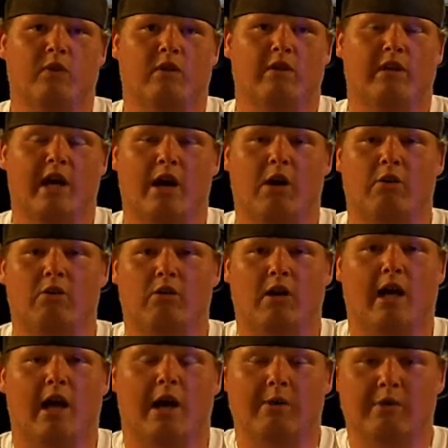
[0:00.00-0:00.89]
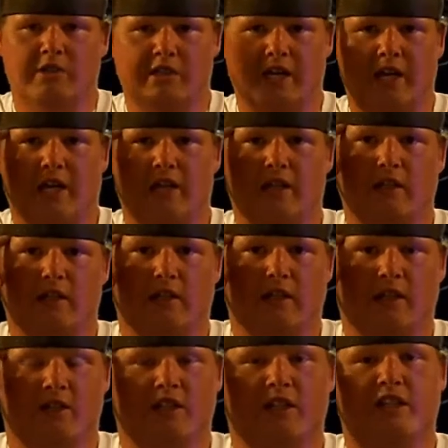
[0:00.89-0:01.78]
Now
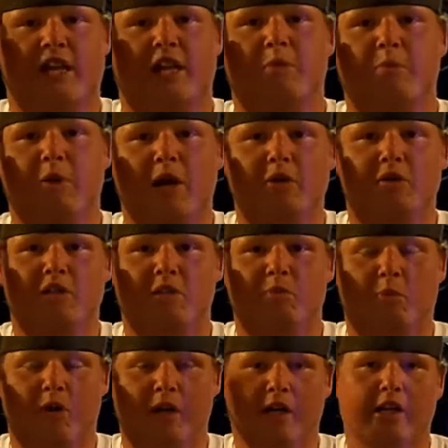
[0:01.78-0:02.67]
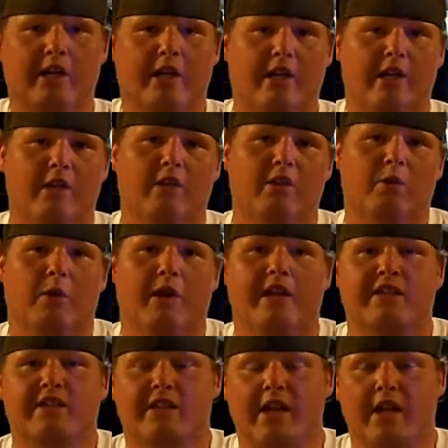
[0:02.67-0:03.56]
there's a 10-pound spring in the
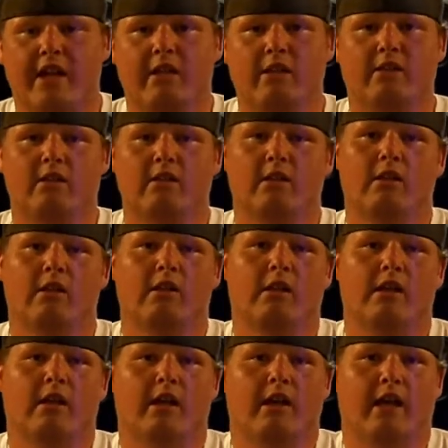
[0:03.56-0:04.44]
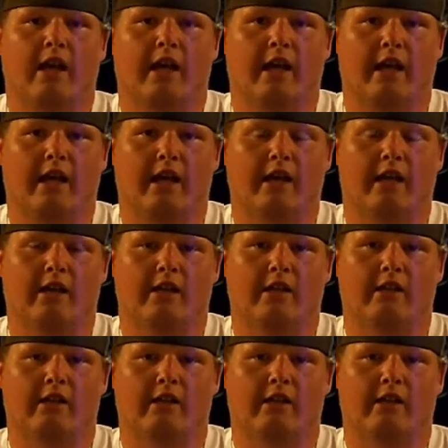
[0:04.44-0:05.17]
wastegate, and